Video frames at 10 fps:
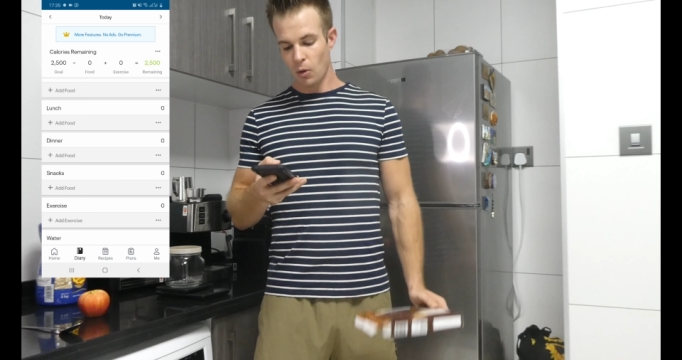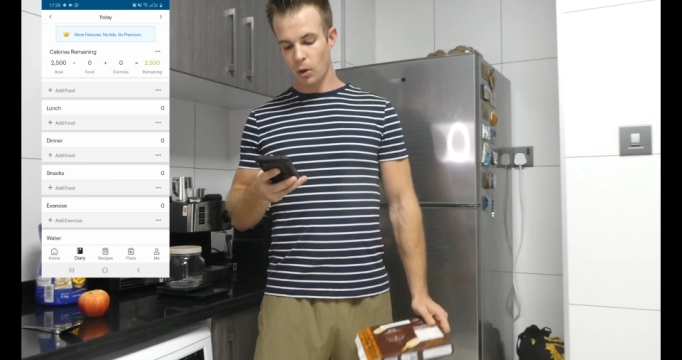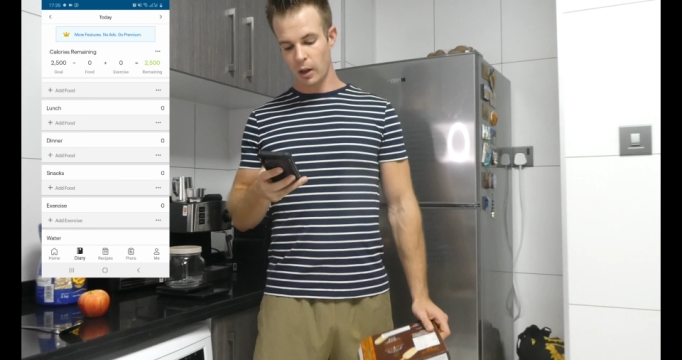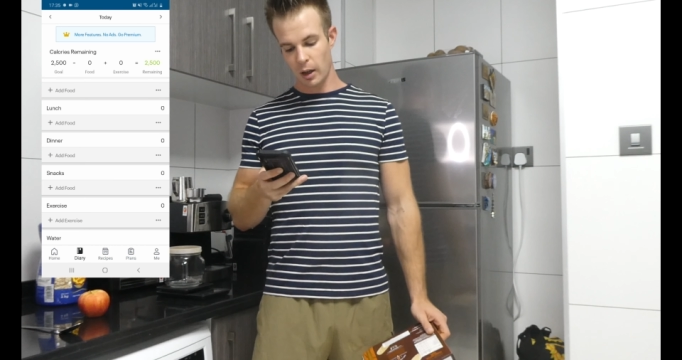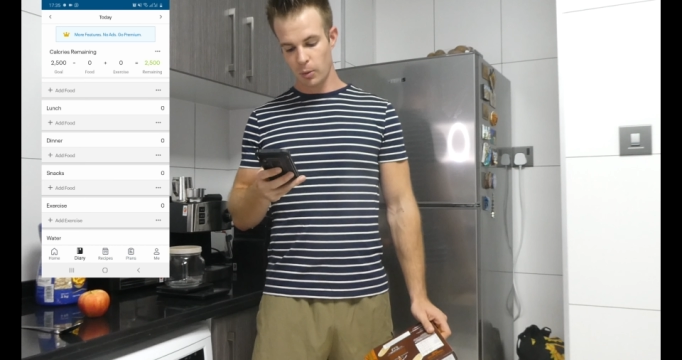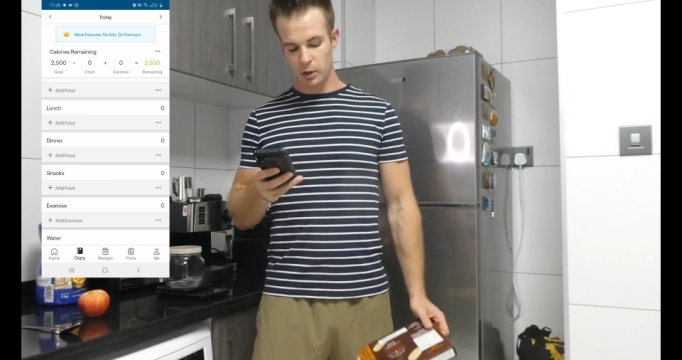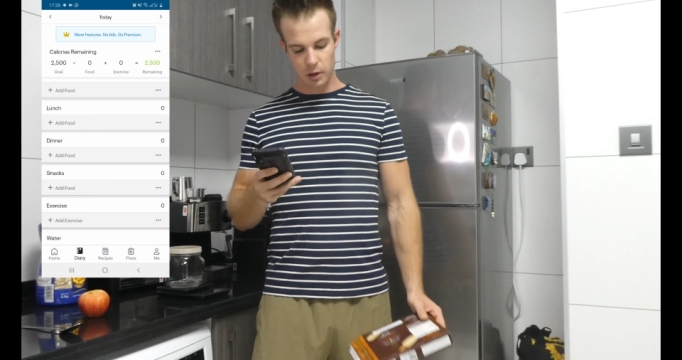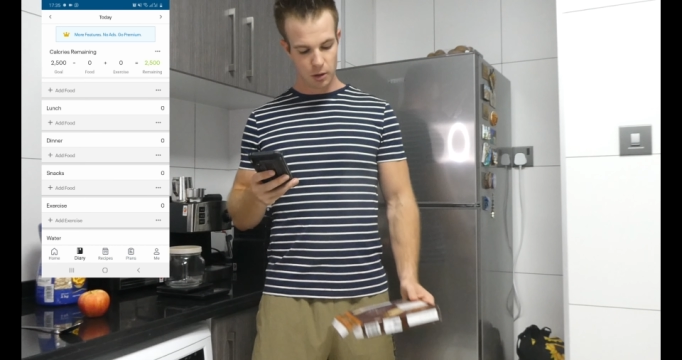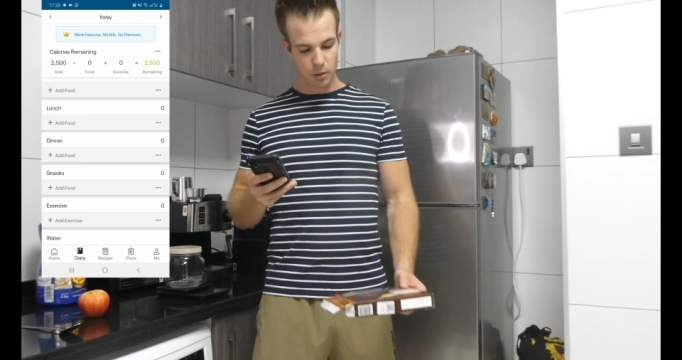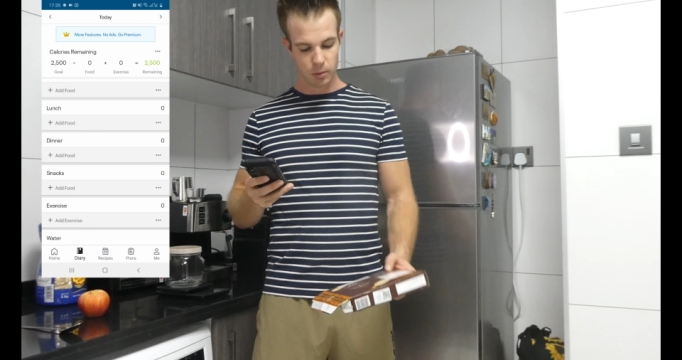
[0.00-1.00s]
What I would
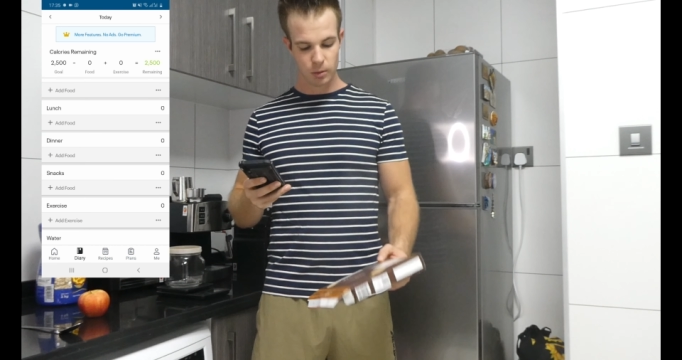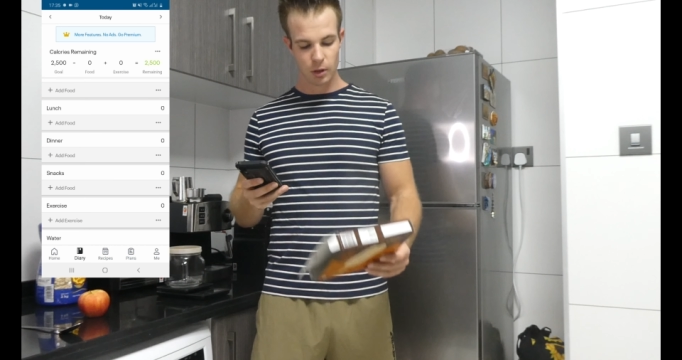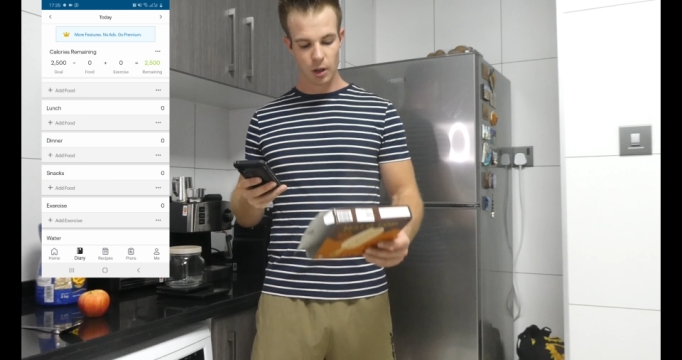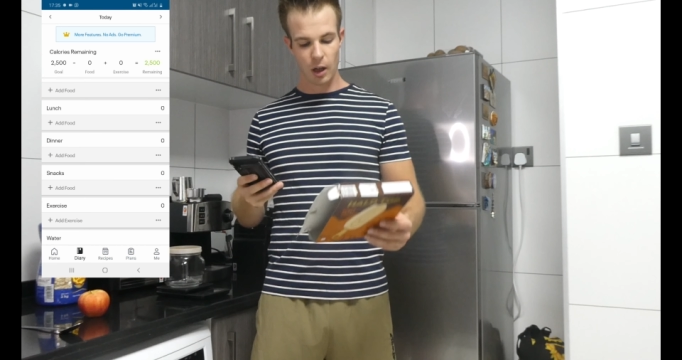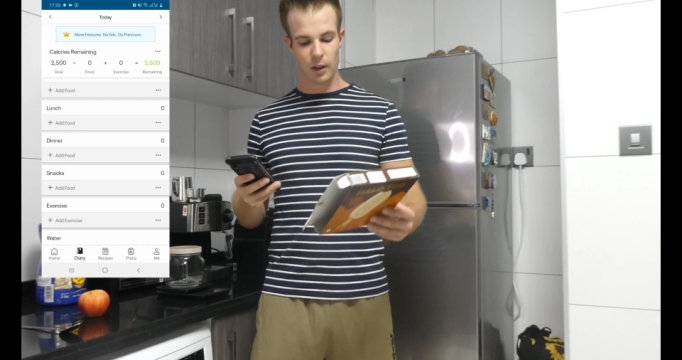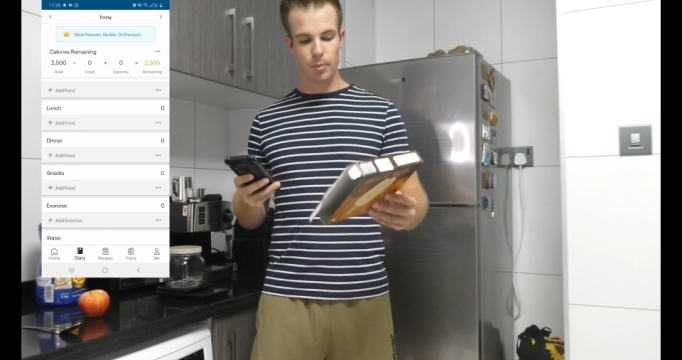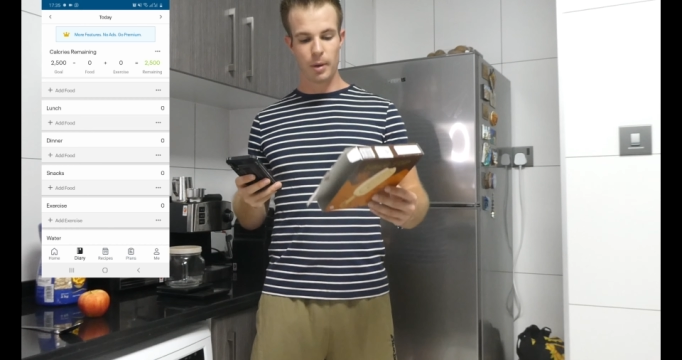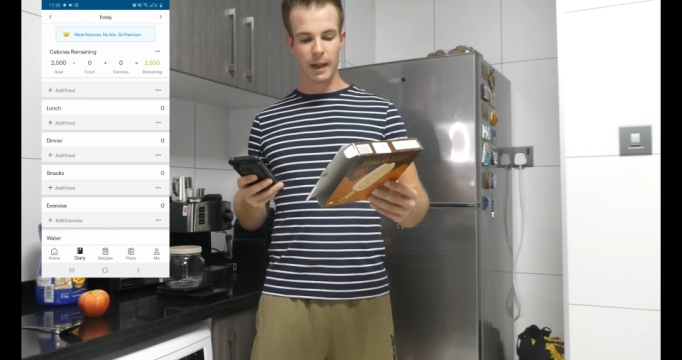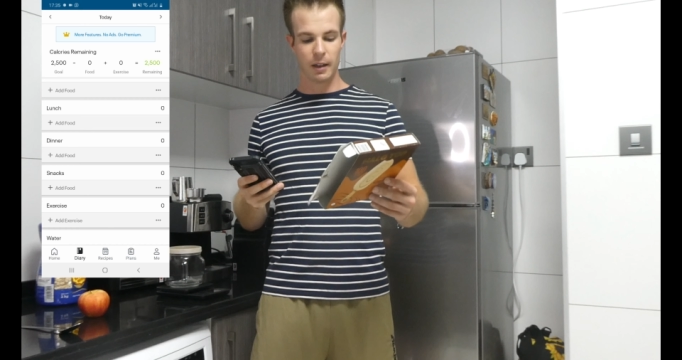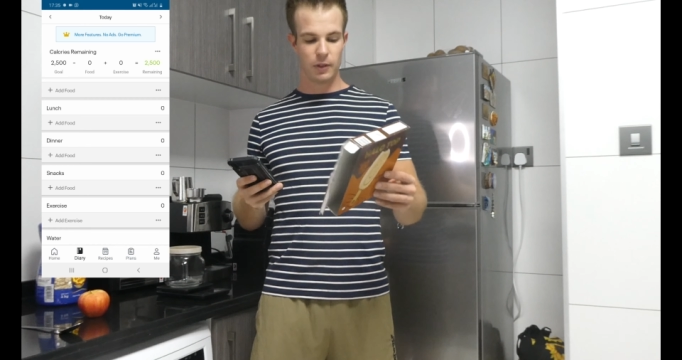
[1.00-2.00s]
do, on the
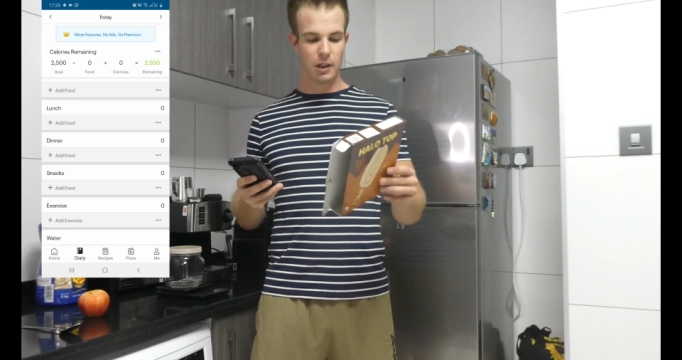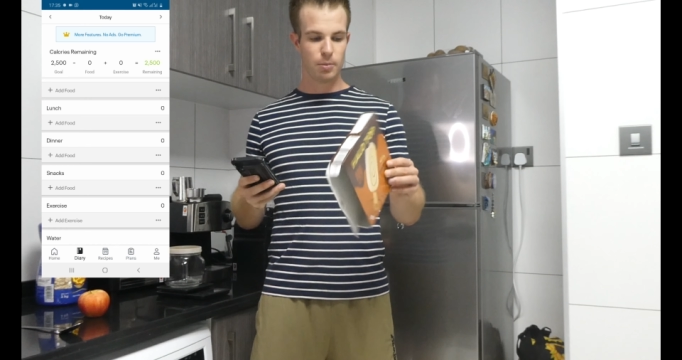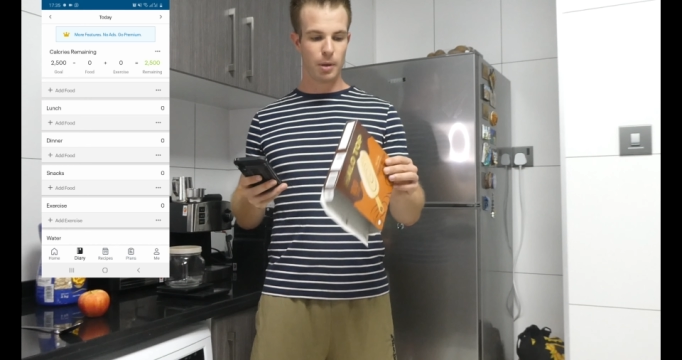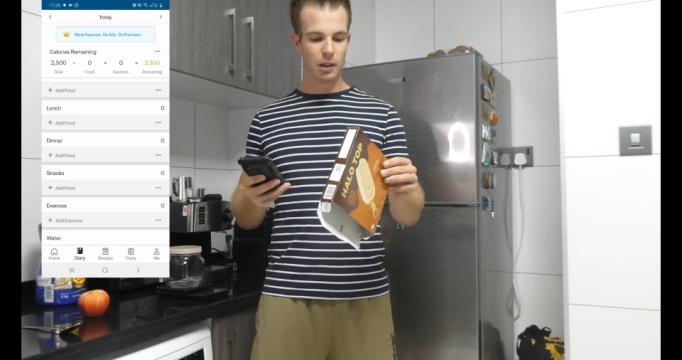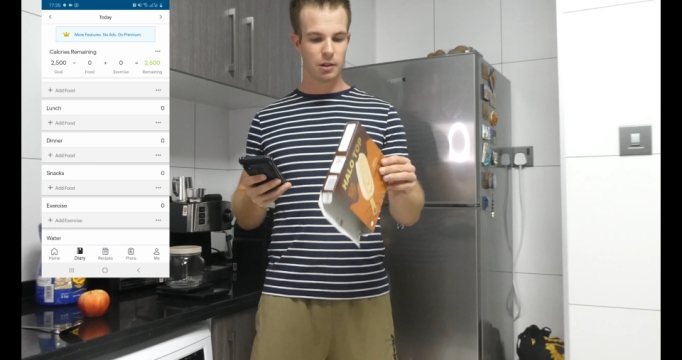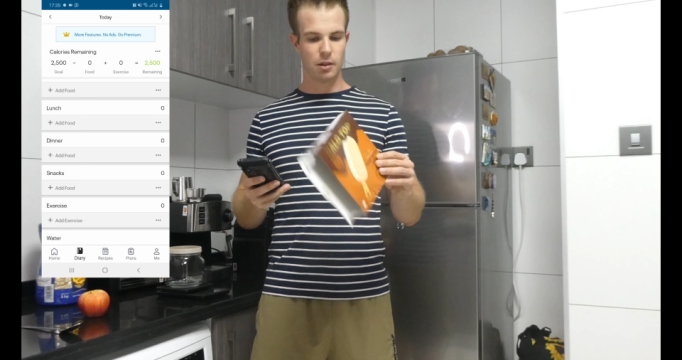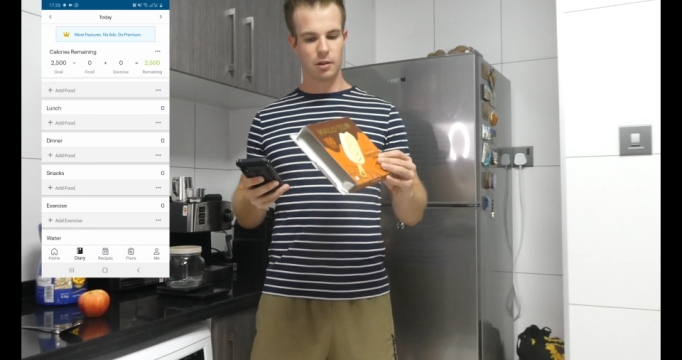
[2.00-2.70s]
back of these boxes,